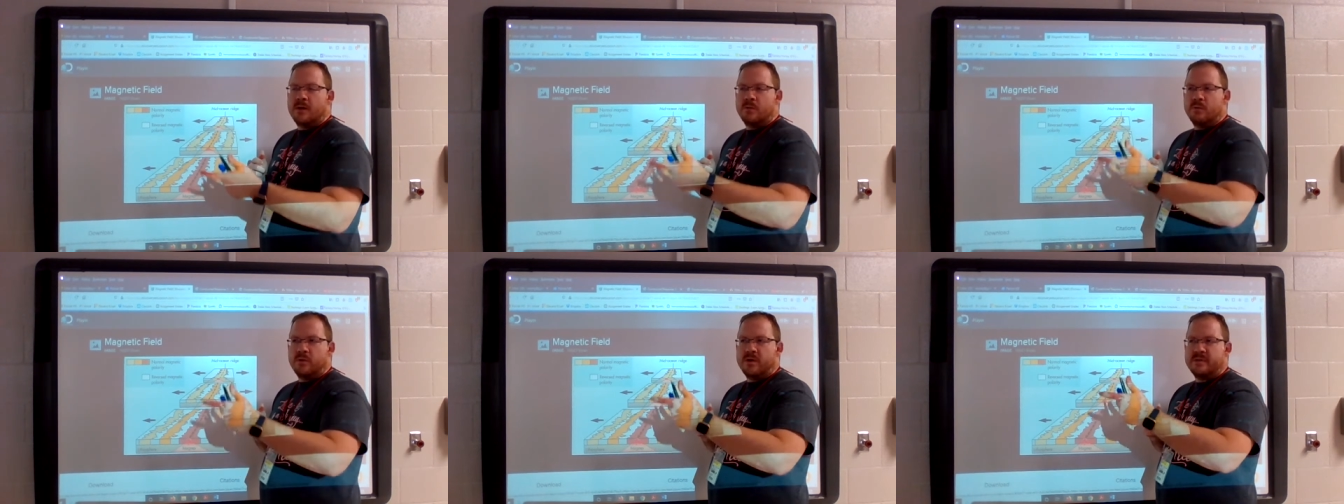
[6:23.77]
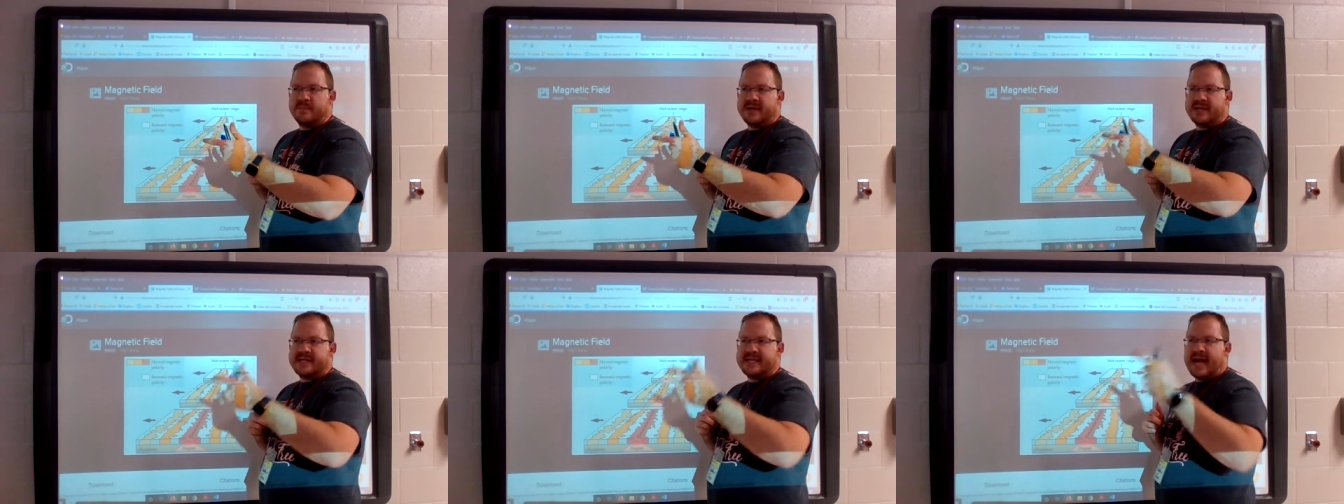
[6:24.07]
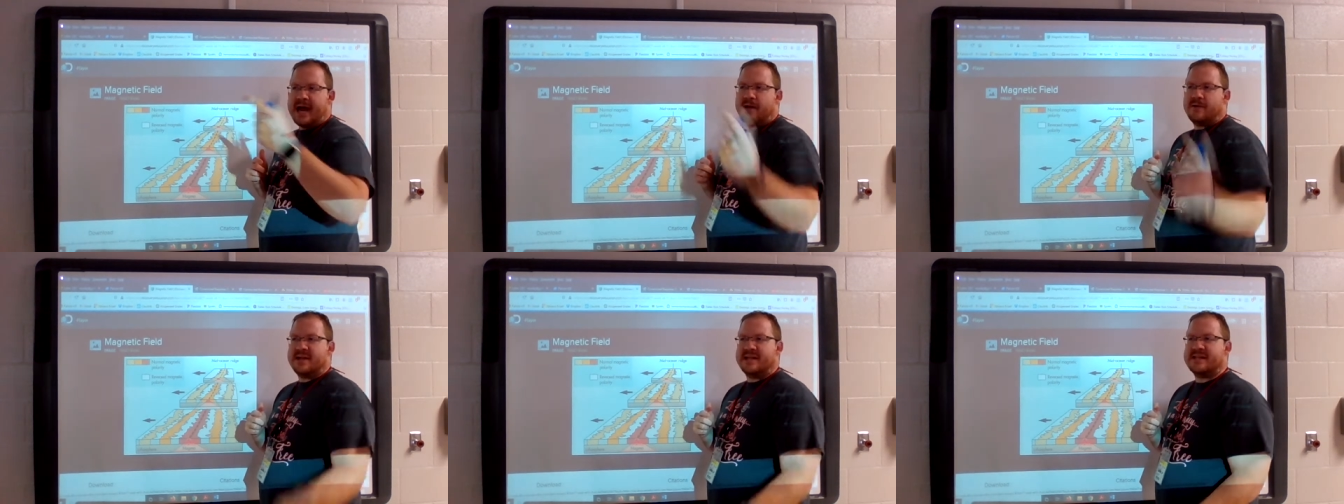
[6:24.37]
would be
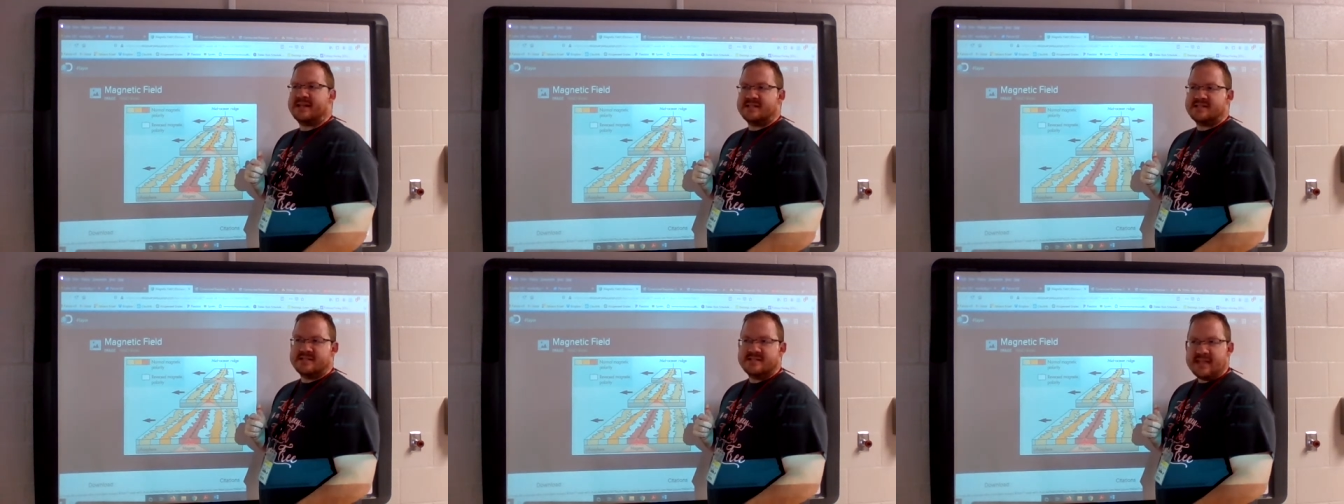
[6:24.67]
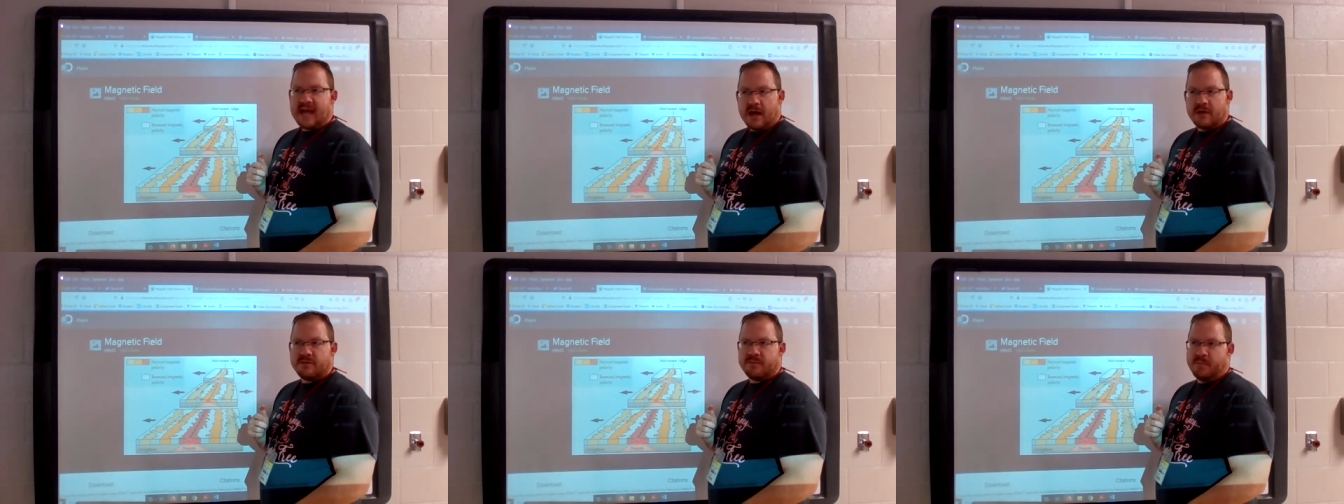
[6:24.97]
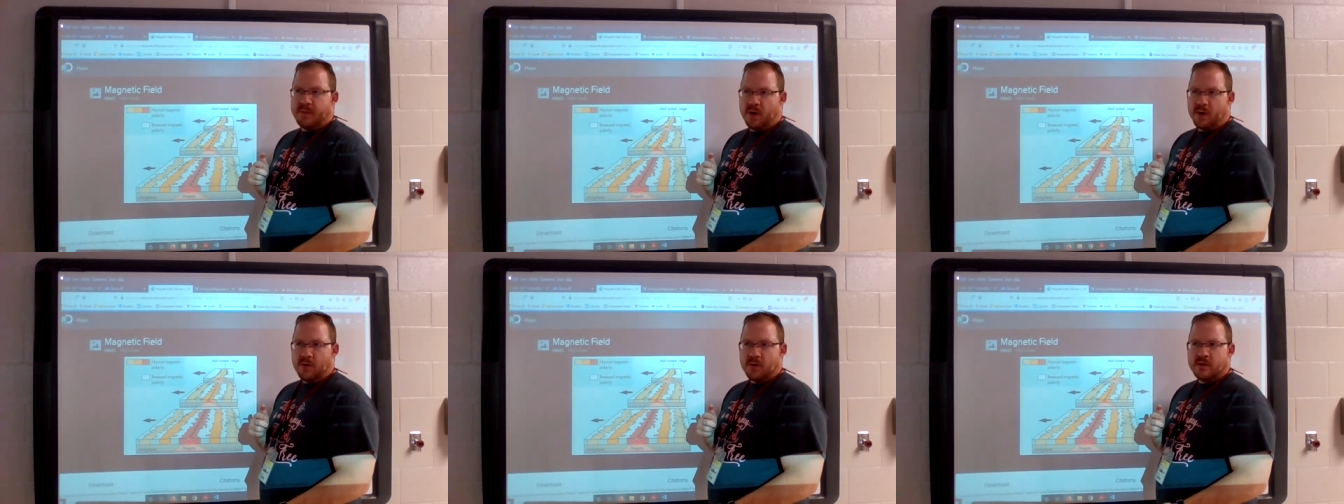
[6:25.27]
down at the South
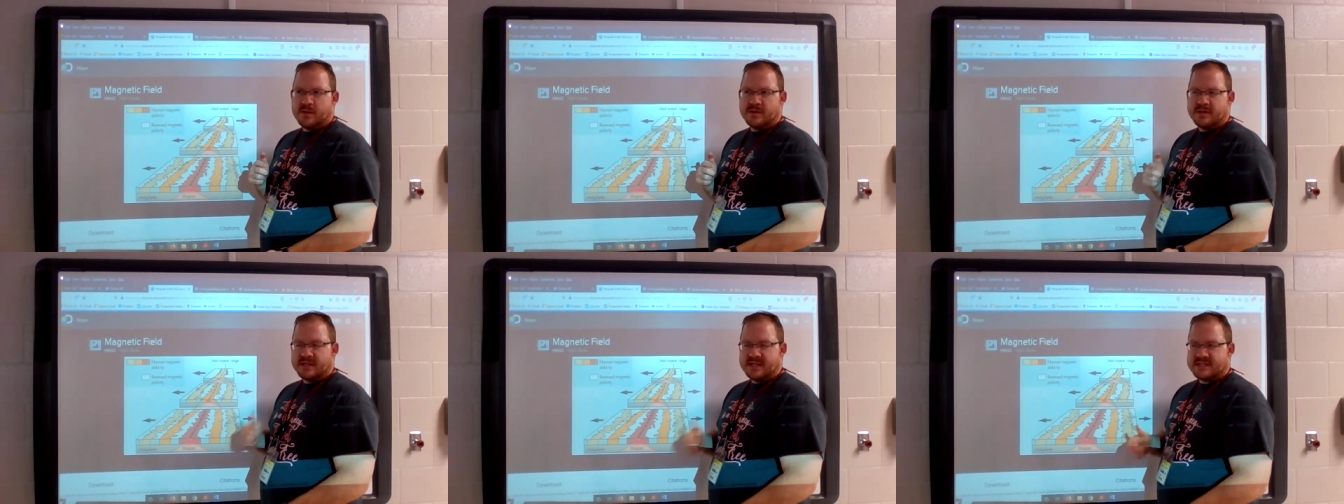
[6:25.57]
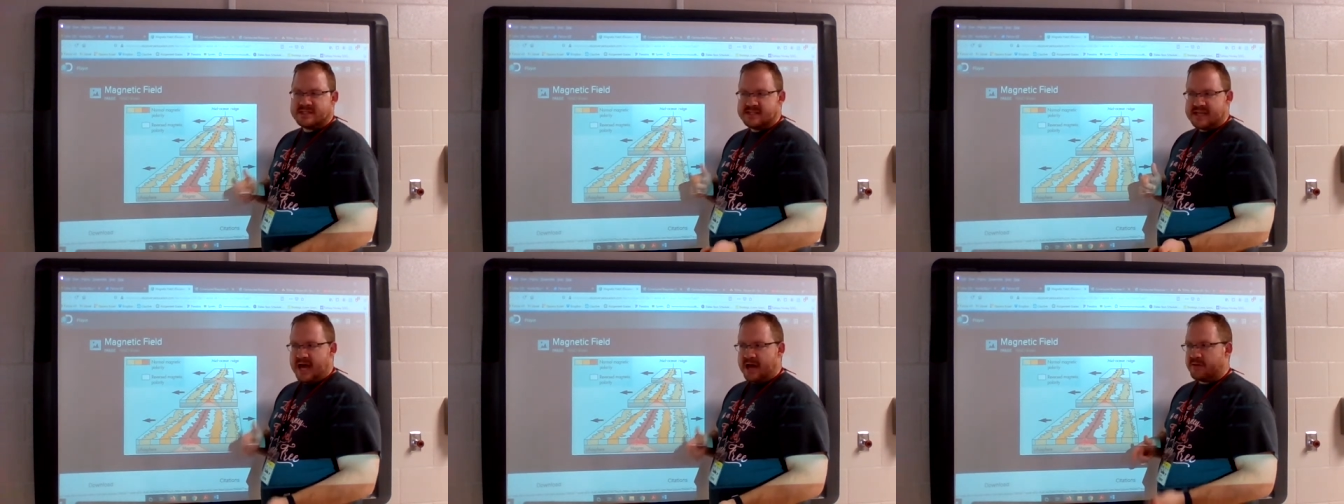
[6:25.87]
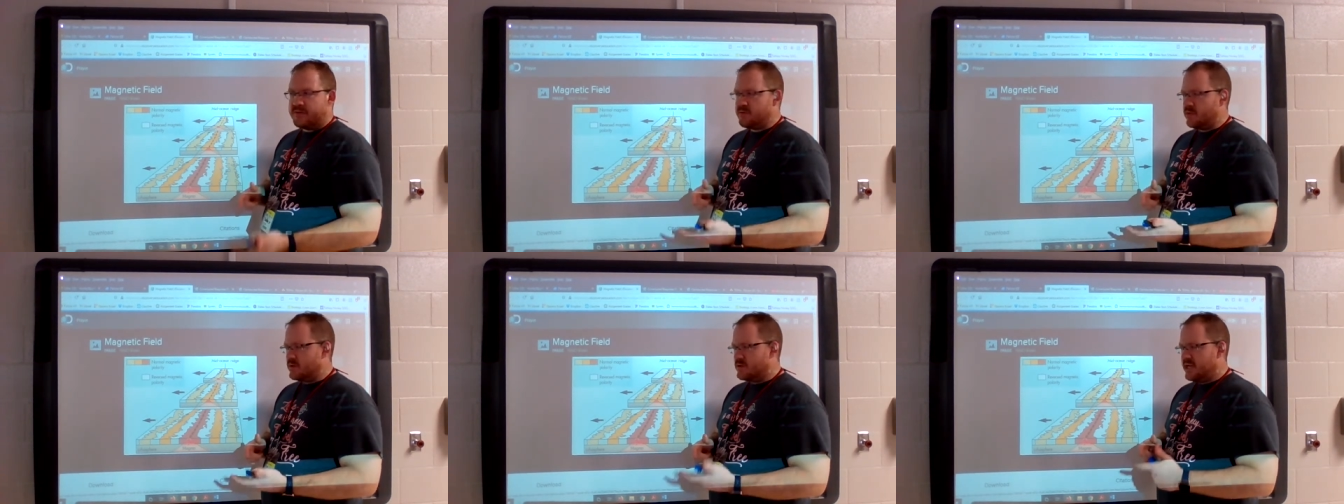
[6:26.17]
Pole the
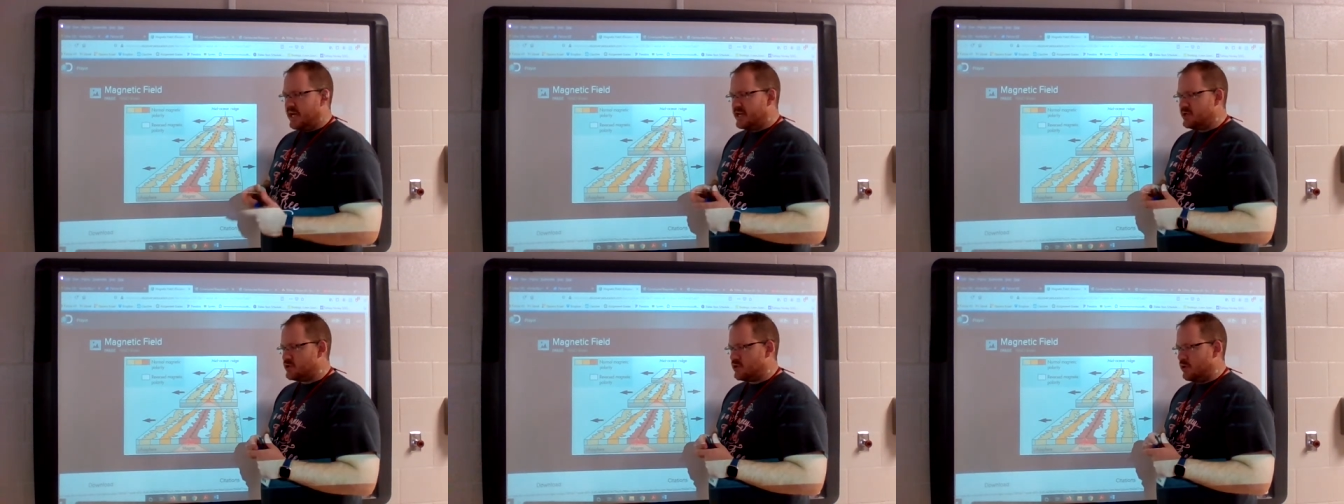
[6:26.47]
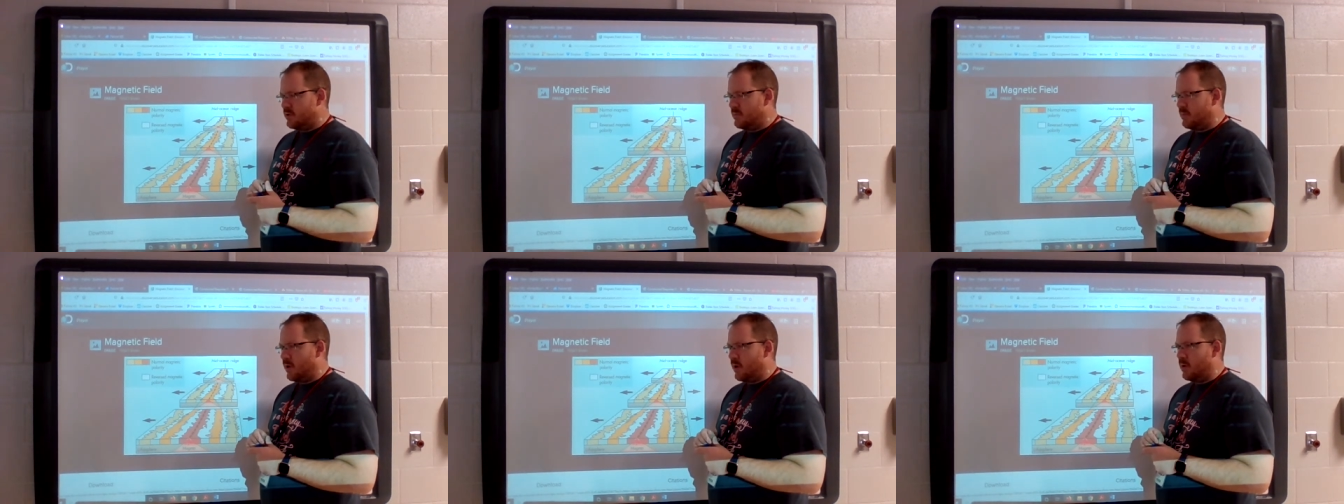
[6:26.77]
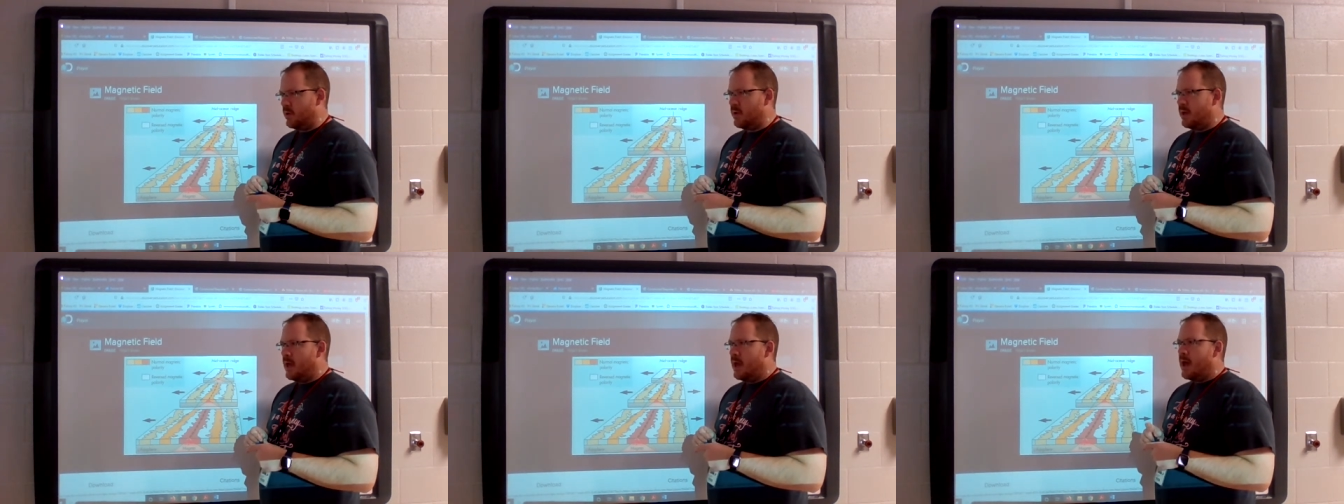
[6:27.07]
South rotational
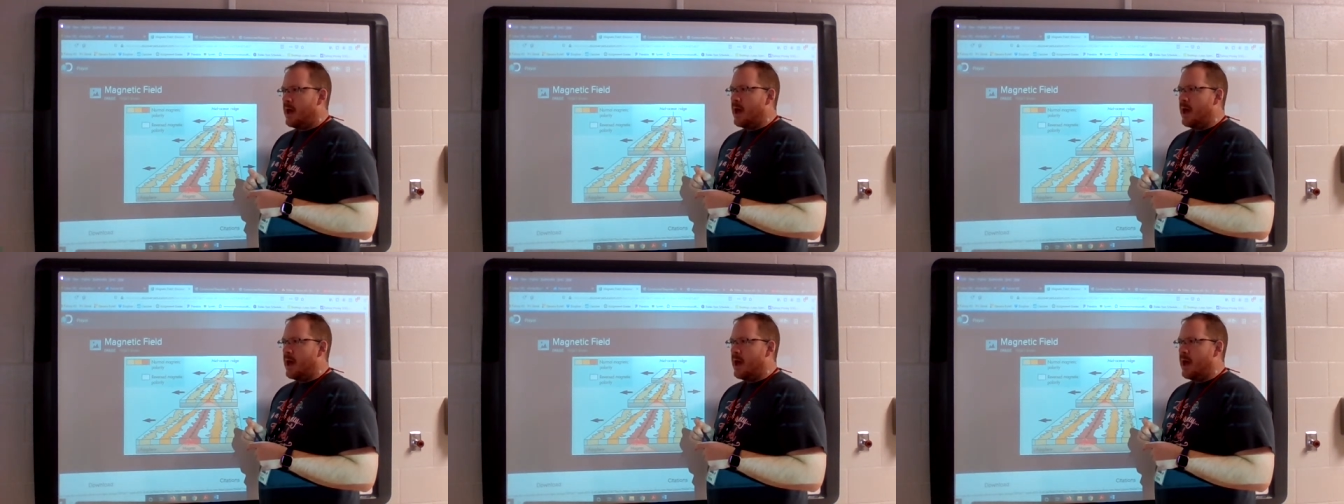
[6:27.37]
pole.